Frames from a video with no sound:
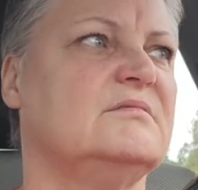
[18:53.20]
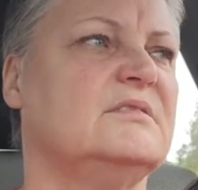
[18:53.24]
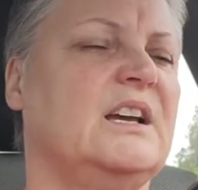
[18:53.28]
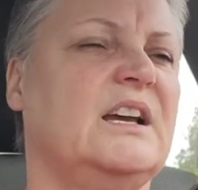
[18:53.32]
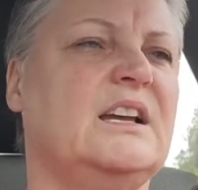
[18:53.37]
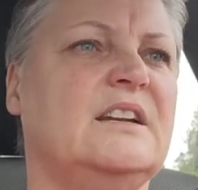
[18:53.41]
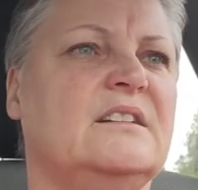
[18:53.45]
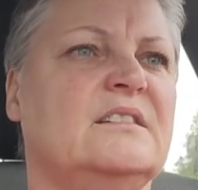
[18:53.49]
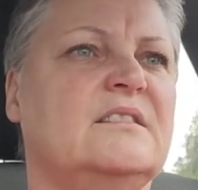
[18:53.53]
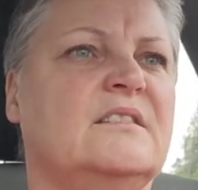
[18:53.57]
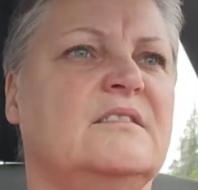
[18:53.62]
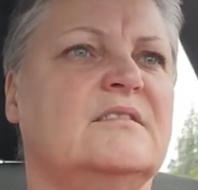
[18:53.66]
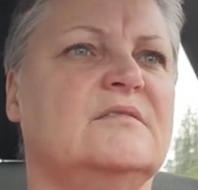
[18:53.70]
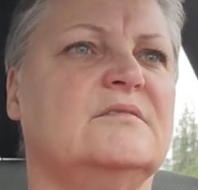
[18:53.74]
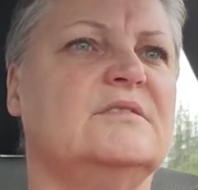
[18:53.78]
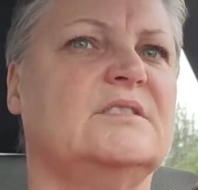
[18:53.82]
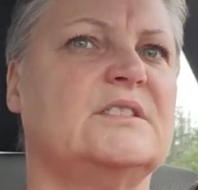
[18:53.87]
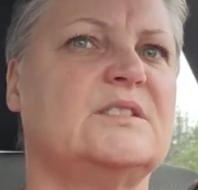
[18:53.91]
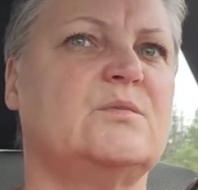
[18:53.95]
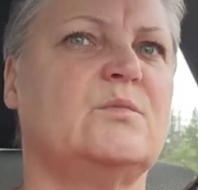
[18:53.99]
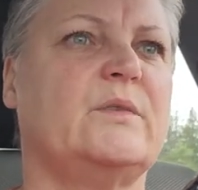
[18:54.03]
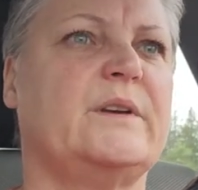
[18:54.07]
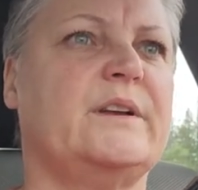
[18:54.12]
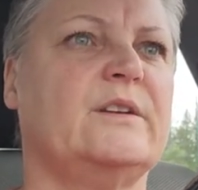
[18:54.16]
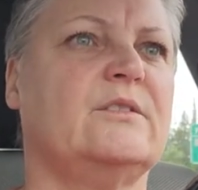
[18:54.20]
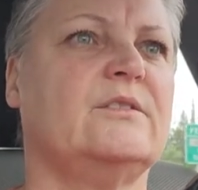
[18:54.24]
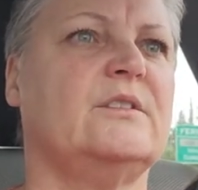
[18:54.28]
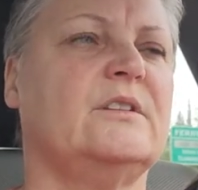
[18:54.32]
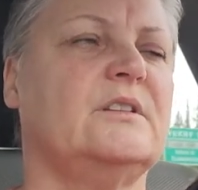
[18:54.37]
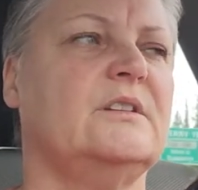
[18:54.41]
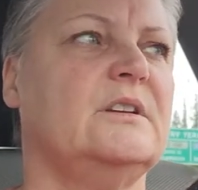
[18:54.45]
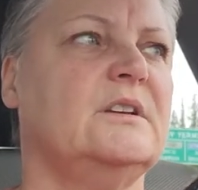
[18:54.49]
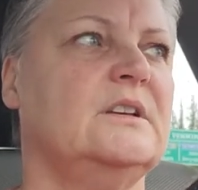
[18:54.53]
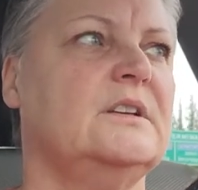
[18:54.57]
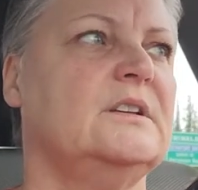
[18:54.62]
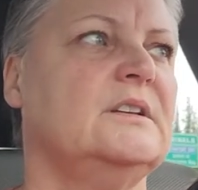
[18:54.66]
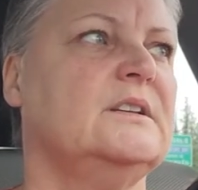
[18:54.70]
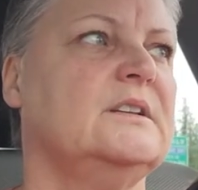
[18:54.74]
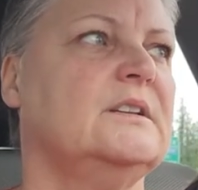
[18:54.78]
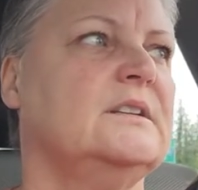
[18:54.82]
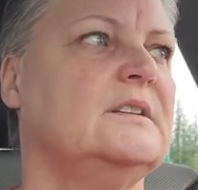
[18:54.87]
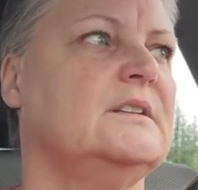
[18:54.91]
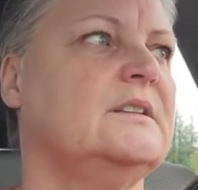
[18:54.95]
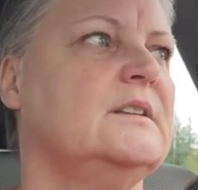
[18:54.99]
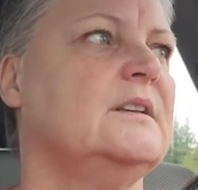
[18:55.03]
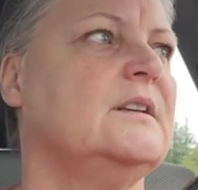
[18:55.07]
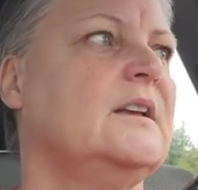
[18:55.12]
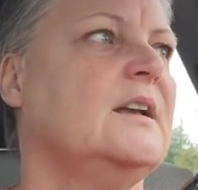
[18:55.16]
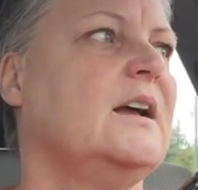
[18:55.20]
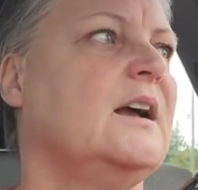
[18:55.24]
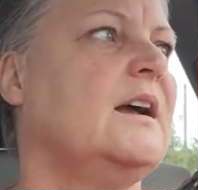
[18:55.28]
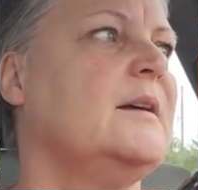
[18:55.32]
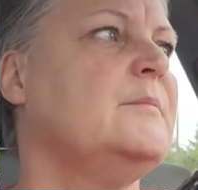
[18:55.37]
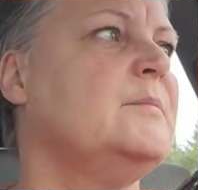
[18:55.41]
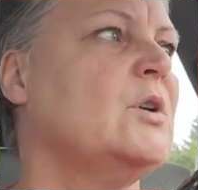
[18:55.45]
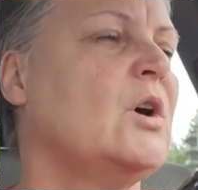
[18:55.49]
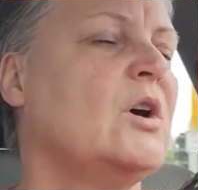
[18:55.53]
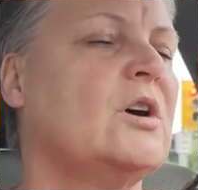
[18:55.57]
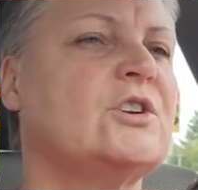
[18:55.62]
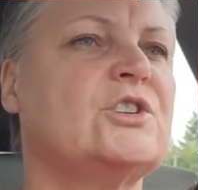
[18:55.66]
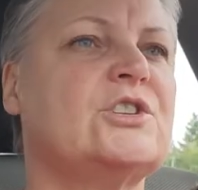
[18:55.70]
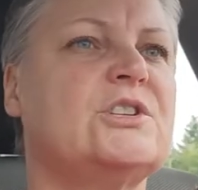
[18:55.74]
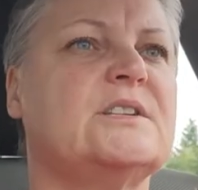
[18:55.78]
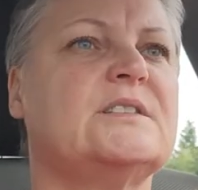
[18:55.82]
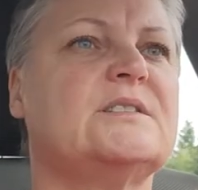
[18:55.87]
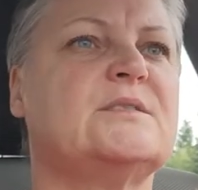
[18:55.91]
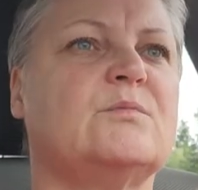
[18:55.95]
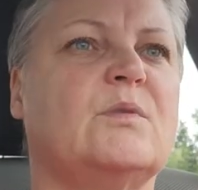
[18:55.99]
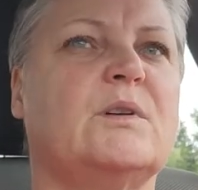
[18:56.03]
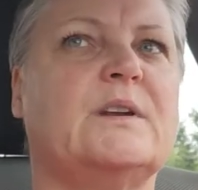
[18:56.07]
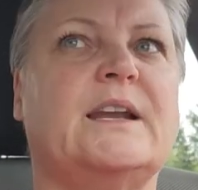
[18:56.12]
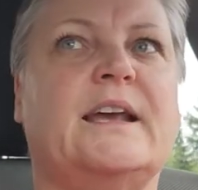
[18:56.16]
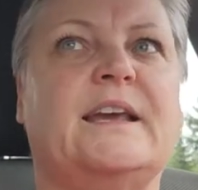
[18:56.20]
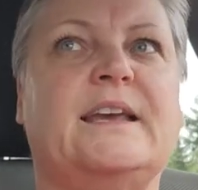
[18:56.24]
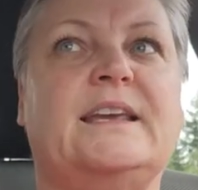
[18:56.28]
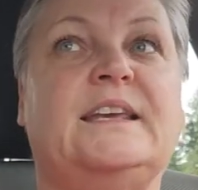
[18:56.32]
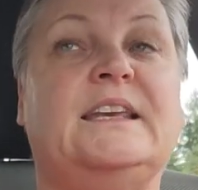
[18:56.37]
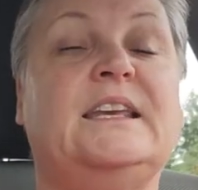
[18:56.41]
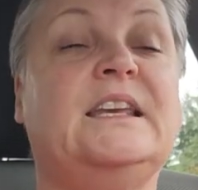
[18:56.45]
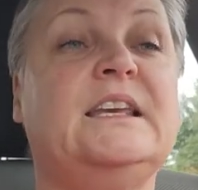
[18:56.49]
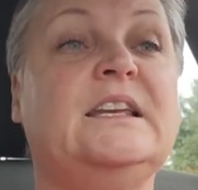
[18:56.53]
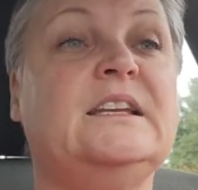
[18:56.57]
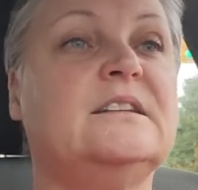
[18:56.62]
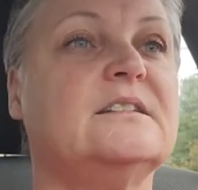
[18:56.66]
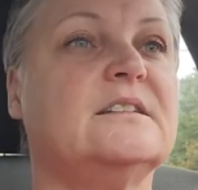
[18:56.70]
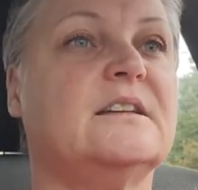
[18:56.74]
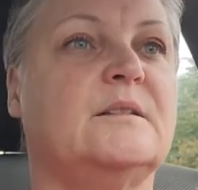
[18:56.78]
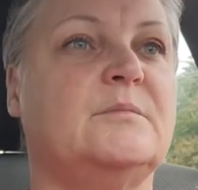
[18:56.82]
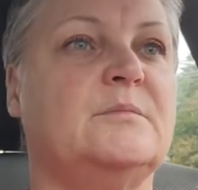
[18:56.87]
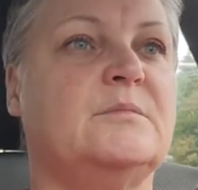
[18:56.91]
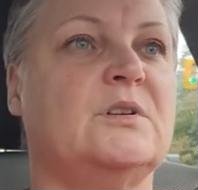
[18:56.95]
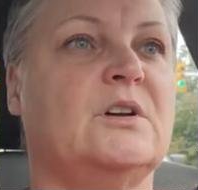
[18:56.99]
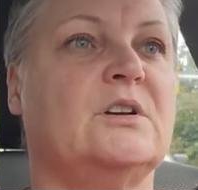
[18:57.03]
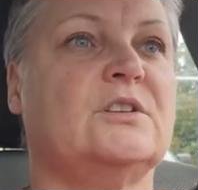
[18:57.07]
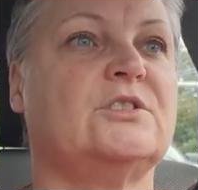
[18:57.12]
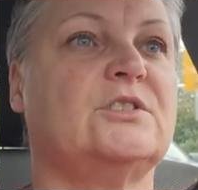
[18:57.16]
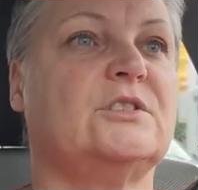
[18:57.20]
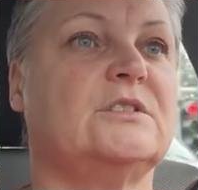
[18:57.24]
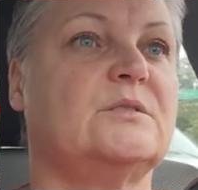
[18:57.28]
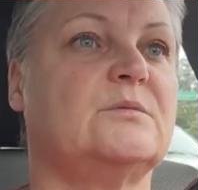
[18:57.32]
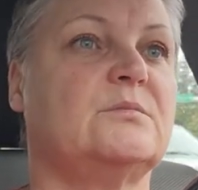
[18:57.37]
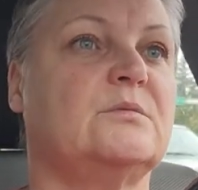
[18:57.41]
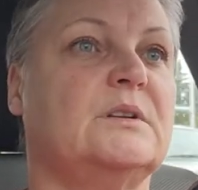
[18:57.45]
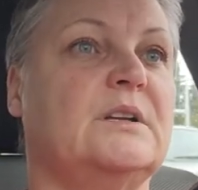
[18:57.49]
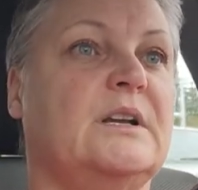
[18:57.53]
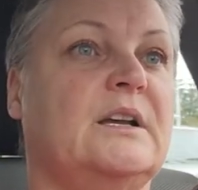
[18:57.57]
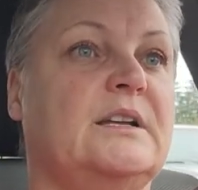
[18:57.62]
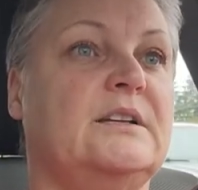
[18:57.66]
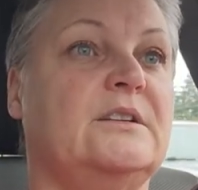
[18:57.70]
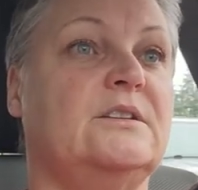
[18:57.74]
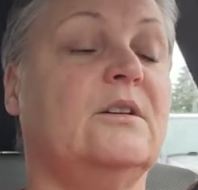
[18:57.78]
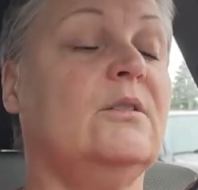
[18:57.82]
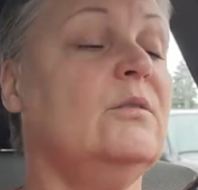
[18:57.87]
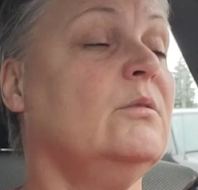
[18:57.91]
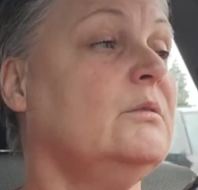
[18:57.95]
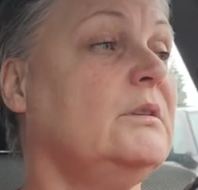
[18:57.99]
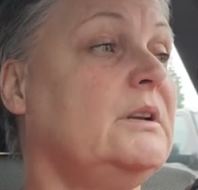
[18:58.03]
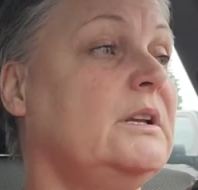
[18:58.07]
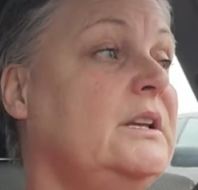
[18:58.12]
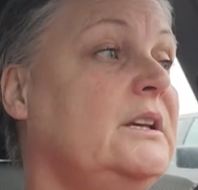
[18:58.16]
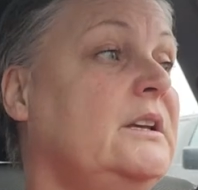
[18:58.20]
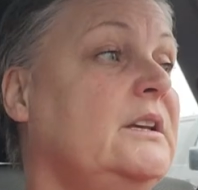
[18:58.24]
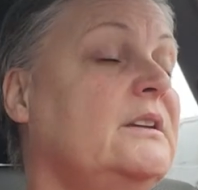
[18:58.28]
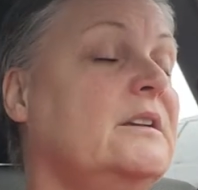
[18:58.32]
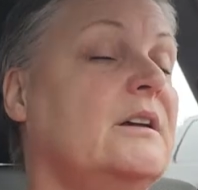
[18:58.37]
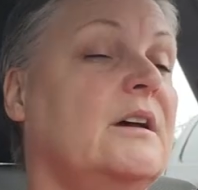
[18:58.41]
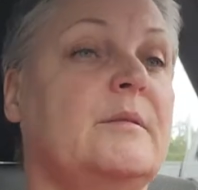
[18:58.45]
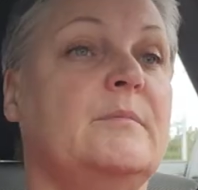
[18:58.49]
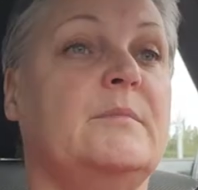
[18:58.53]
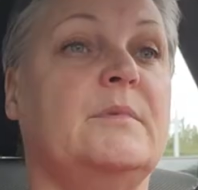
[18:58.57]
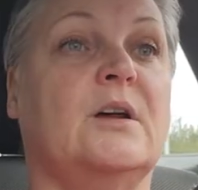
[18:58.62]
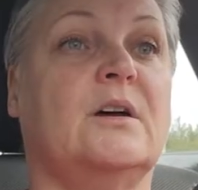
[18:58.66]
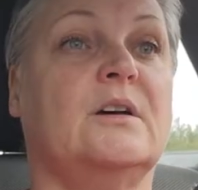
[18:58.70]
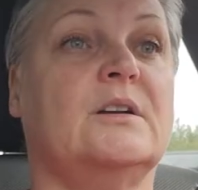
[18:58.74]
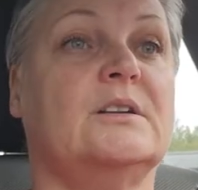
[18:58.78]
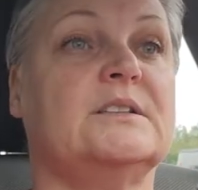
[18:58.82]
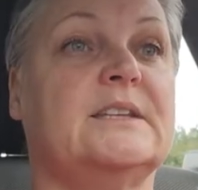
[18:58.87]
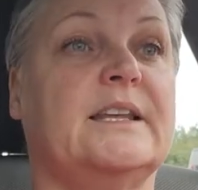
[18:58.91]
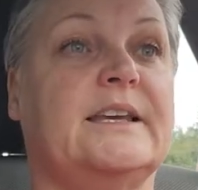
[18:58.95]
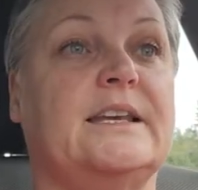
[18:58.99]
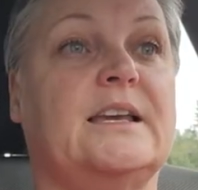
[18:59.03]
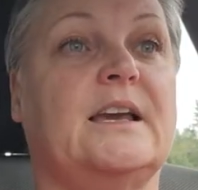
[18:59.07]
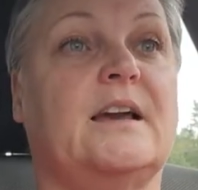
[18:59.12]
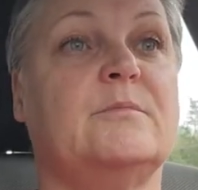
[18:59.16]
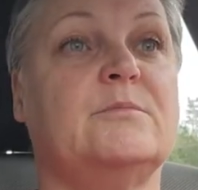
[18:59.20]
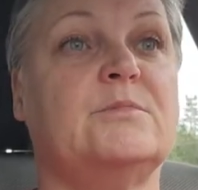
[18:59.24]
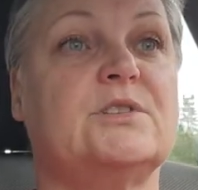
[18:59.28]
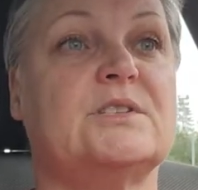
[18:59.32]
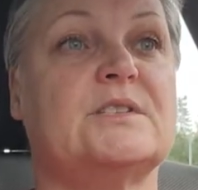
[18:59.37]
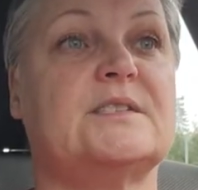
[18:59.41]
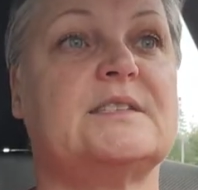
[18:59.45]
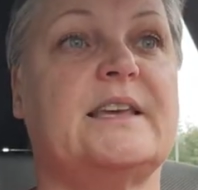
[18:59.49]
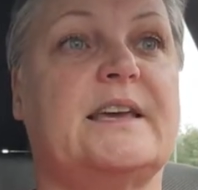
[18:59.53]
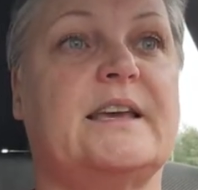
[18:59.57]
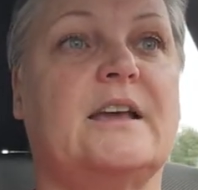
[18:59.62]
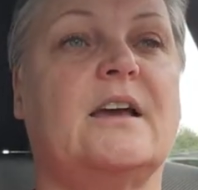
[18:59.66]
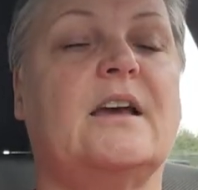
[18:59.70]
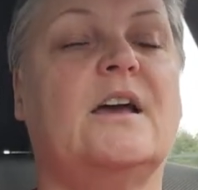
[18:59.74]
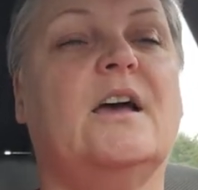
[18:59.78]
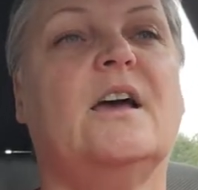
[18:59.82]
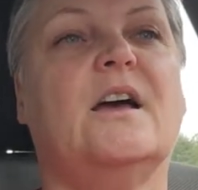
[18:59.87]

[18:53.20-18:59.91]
I don't know, it's weird. I'm nauseous when I eat, I'm nauseous when I don't eat, I'm not, like, I'm just like,